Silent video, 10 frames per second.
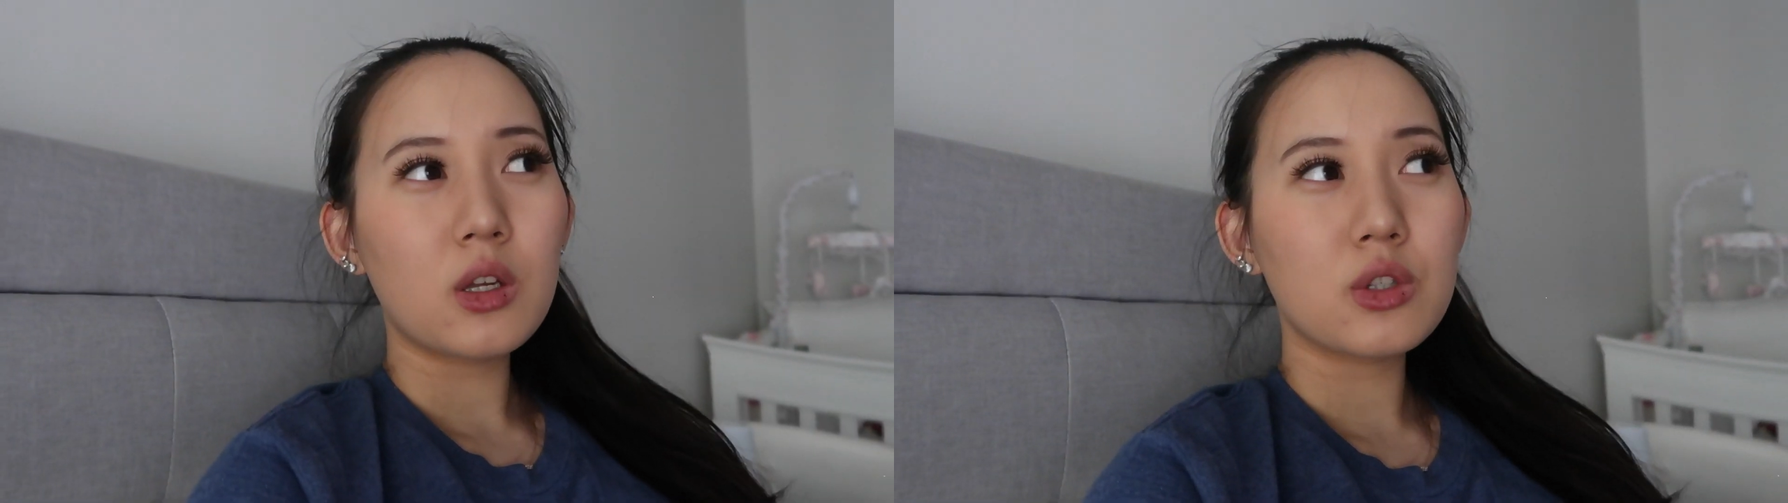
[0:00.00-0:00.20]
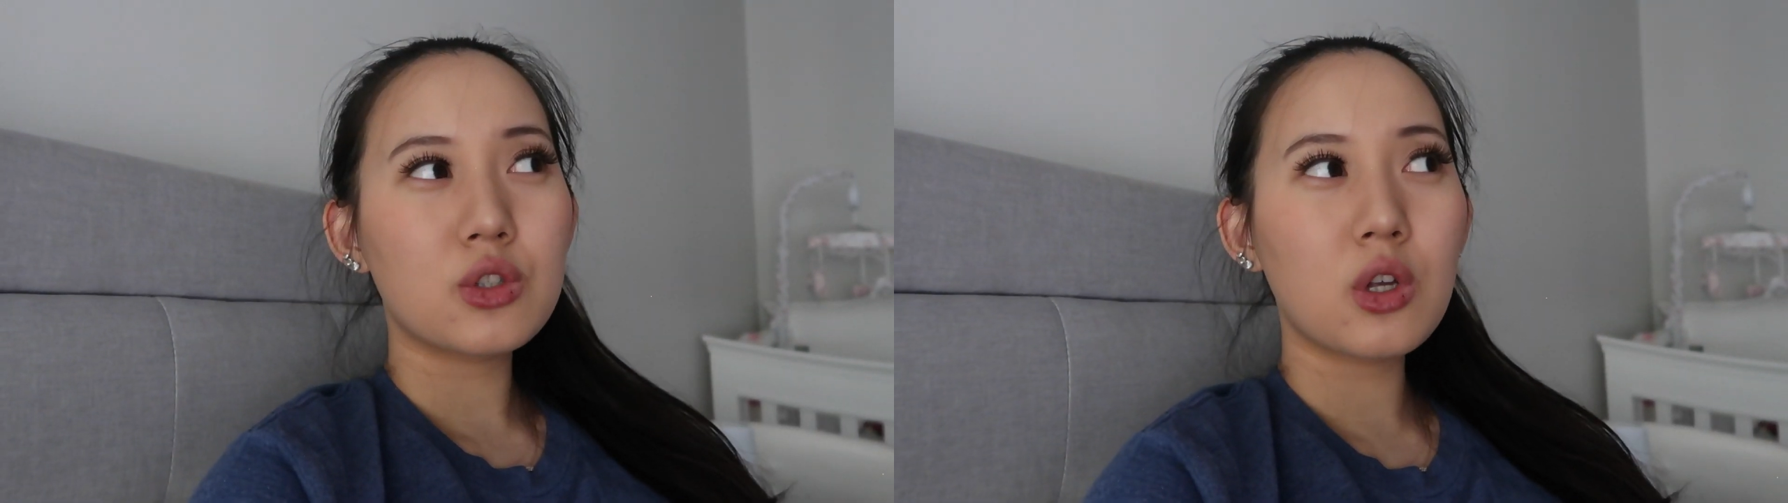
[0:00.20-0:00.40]

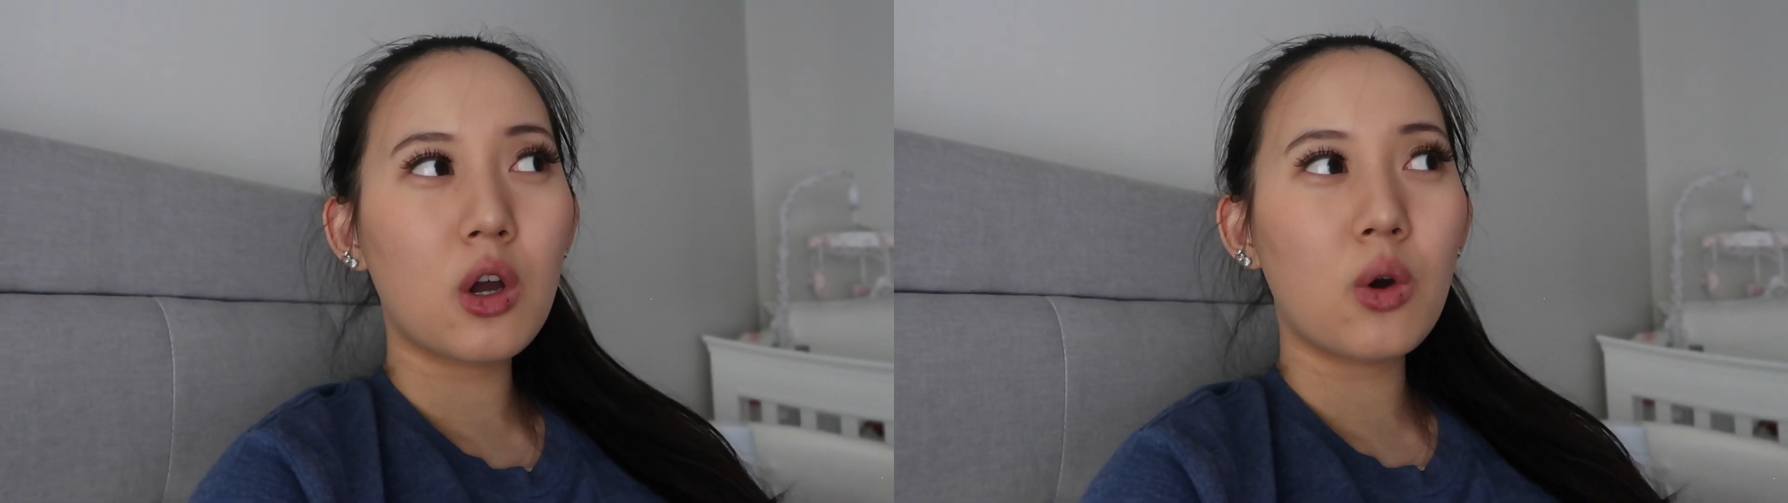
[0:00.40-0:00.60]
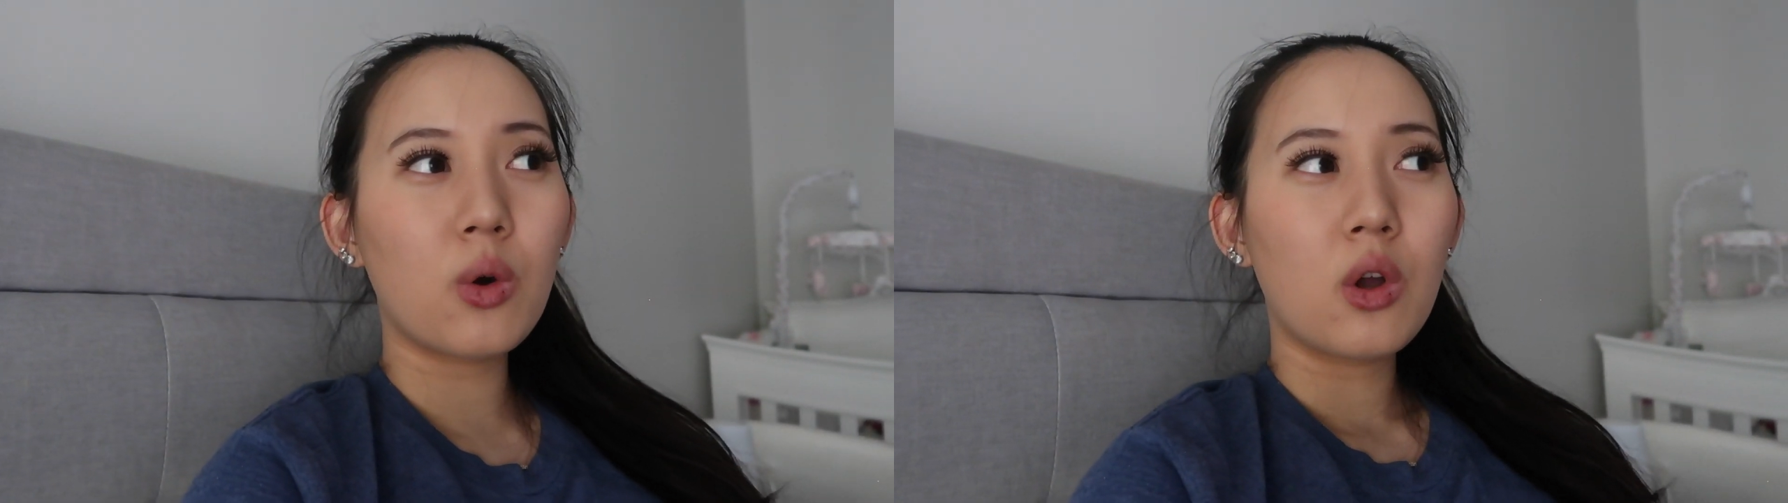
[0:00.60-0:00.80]

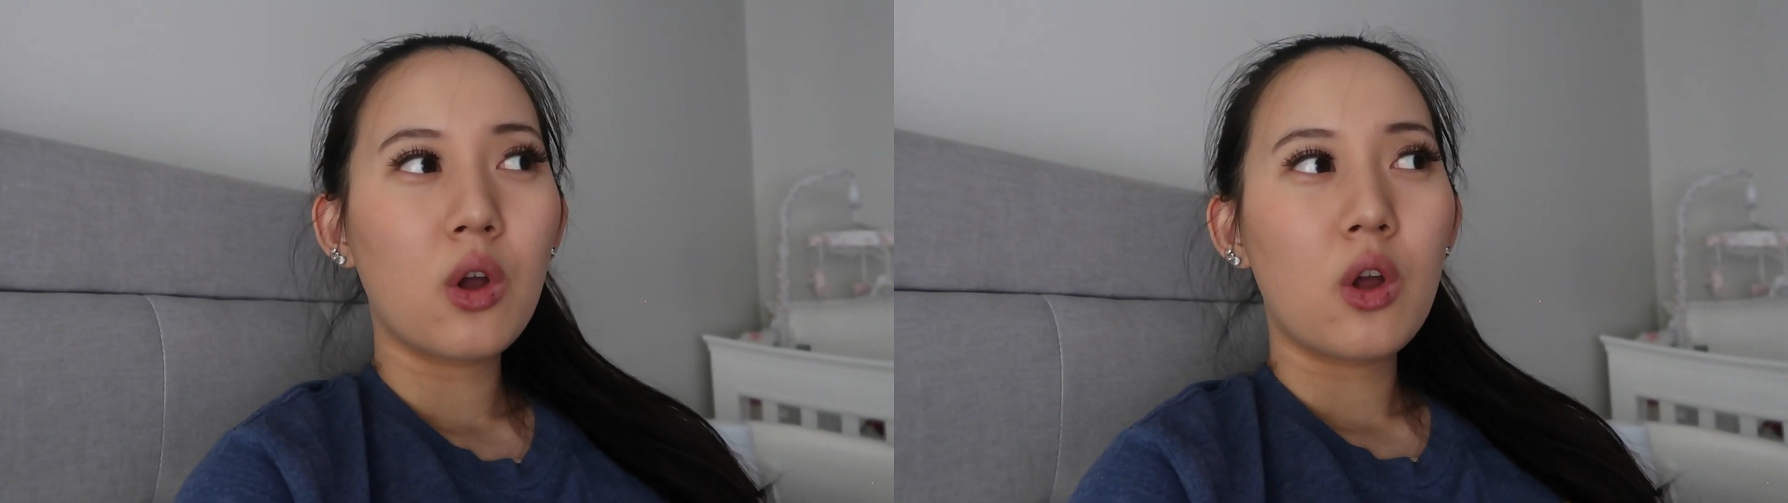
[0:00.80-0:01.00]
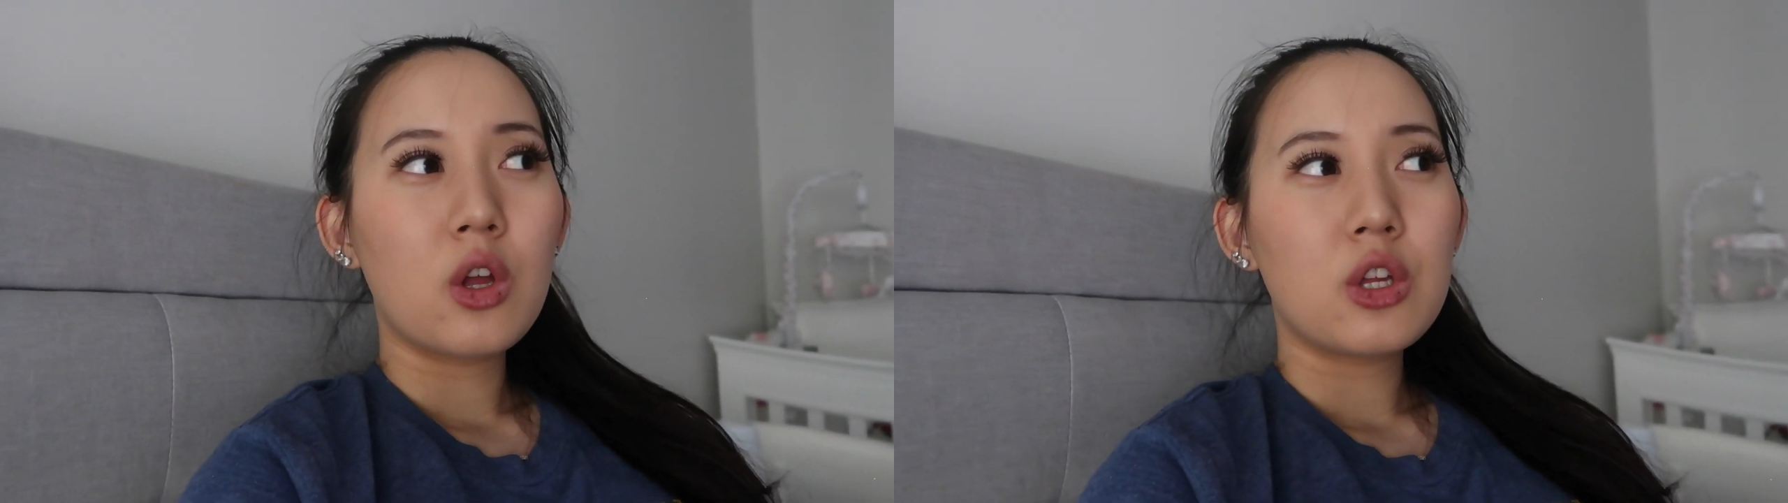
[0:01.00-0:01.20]
So
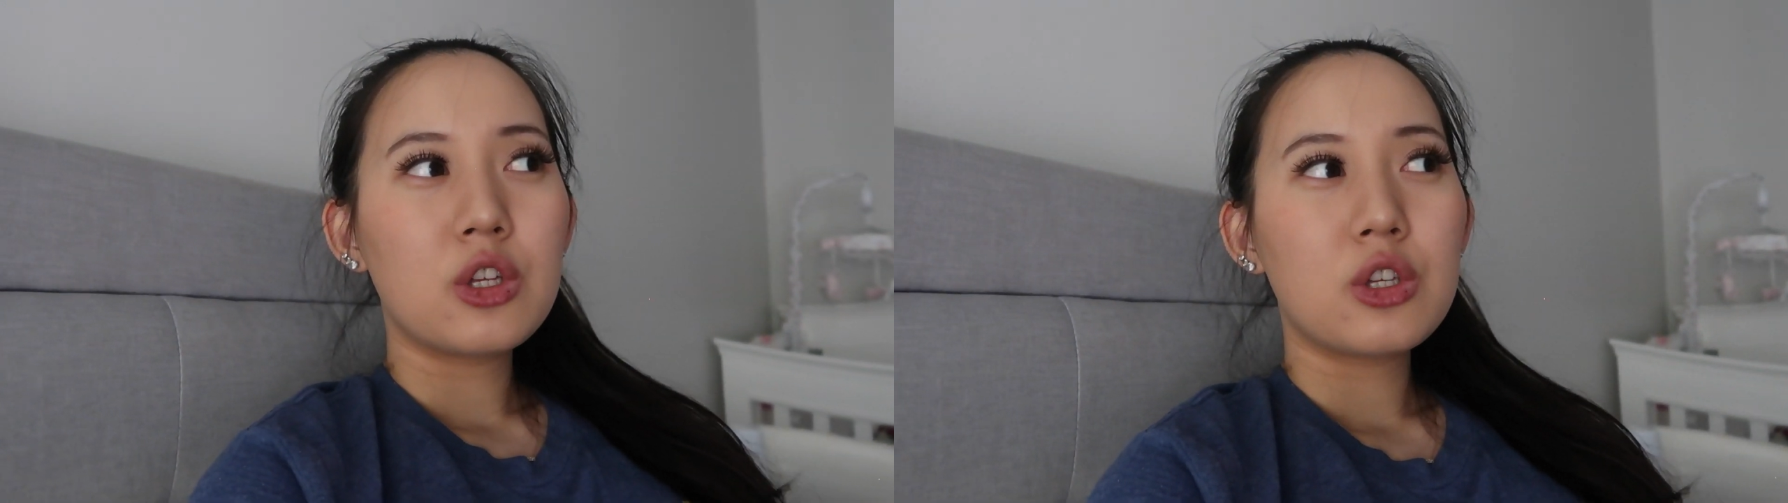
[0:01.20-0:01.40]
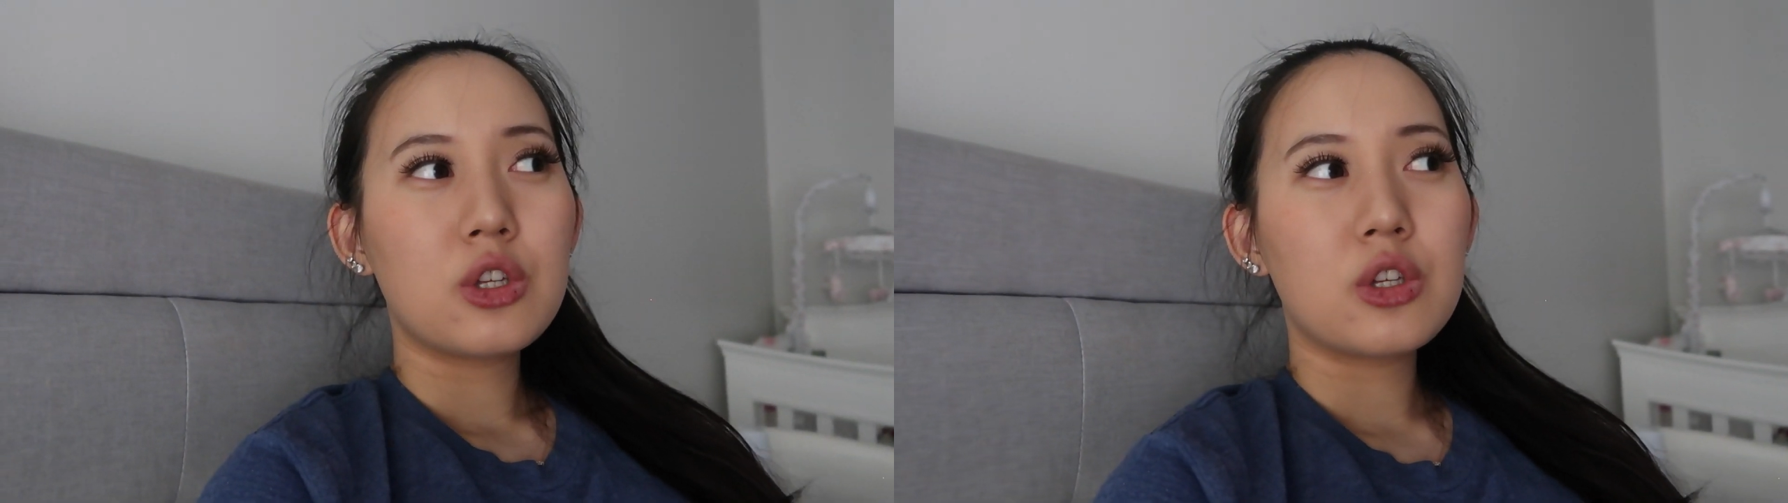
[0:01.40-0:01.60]

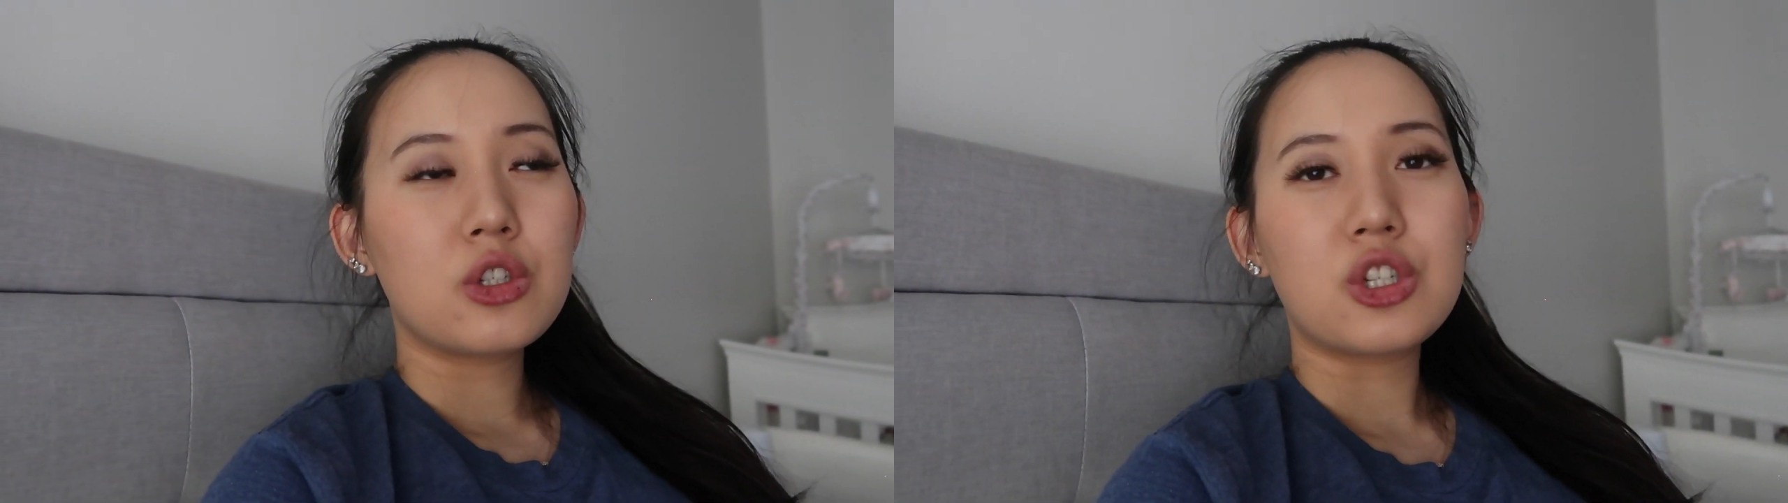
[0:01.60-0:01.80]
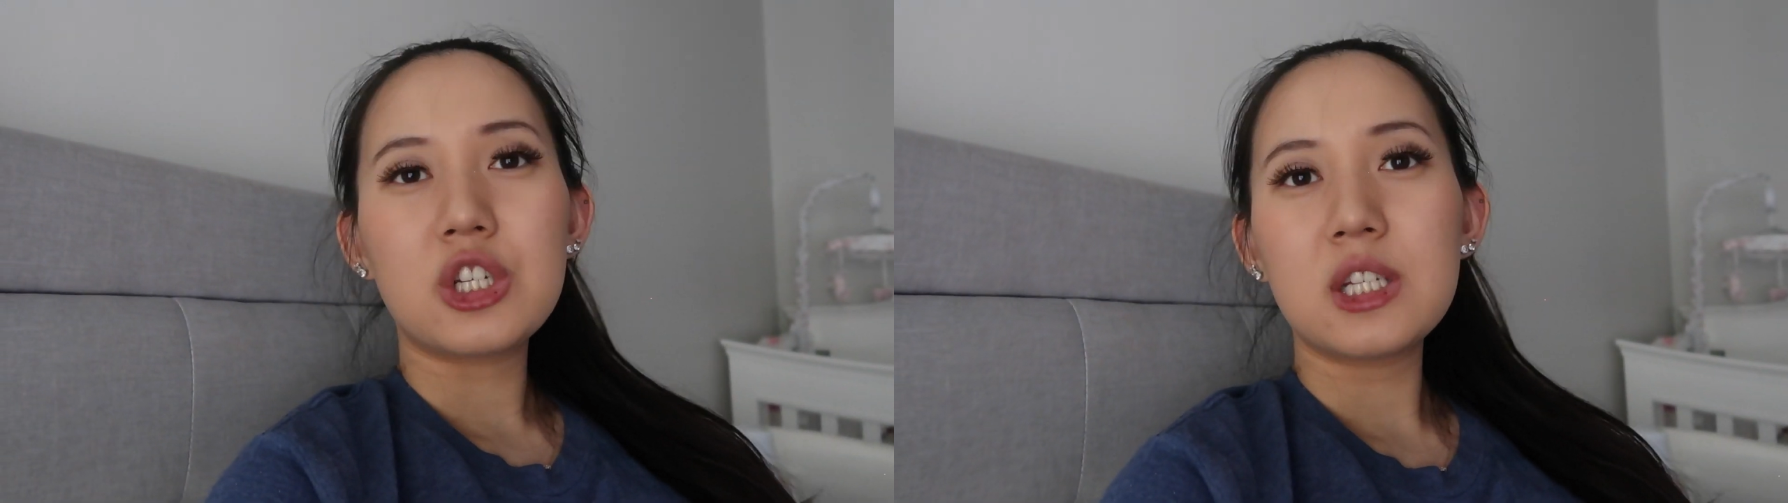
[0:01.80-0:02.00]

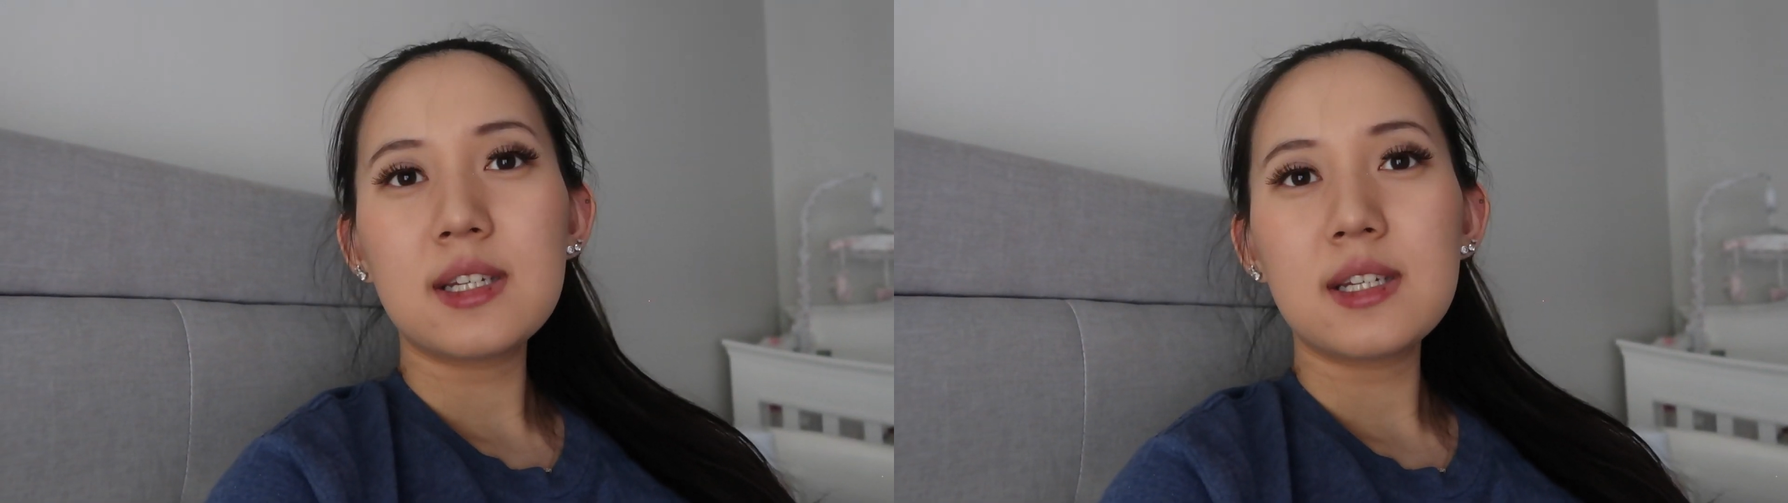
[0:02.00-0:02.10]
she